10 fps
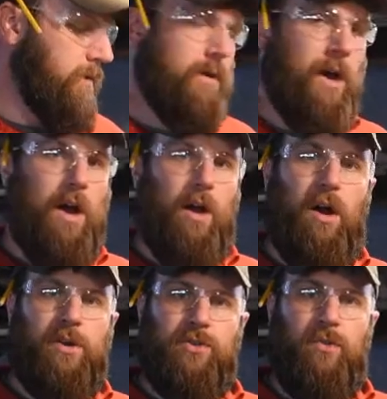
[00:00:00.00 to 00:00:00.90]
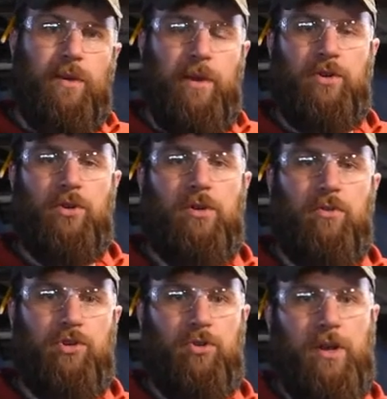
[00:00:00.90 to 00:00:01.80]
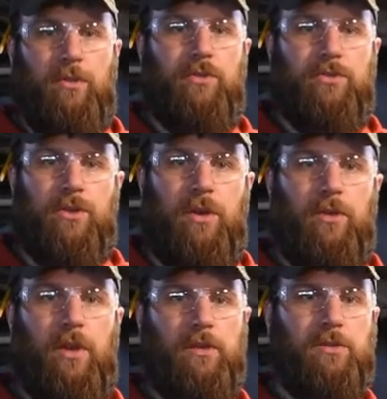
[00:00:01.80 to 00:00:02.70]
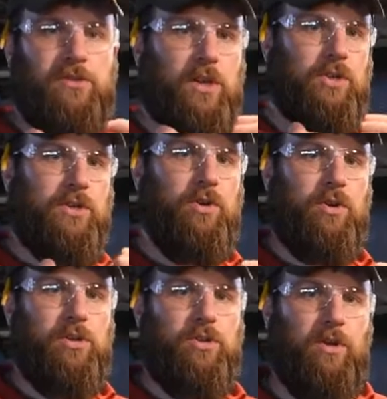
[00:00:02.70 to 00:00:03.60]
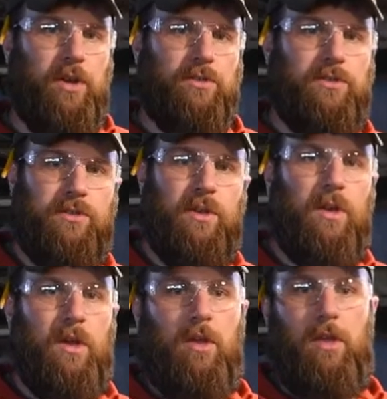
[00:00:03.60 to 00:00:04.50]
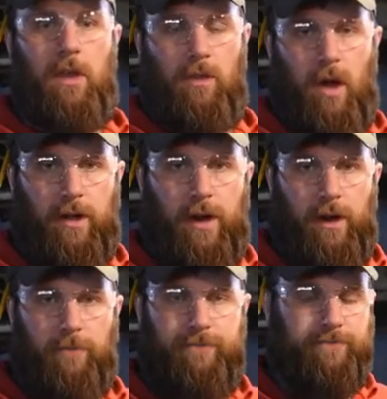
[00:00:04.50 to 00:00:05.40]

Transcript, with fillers: Uh, also want to make sure you restrain loose clothing such as hoodie strings and long hair.